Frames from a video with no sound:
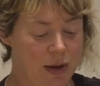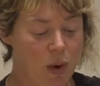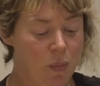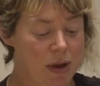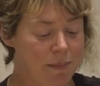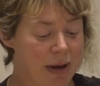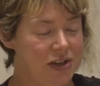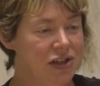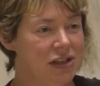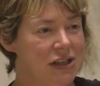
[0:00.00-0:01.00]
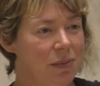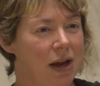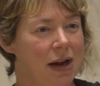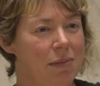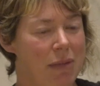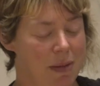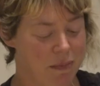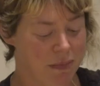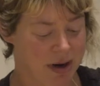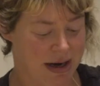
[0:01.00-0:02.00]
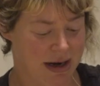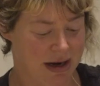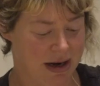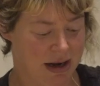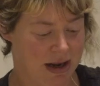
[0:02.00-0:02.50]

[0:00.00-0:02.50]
When we imagine some kind of membrane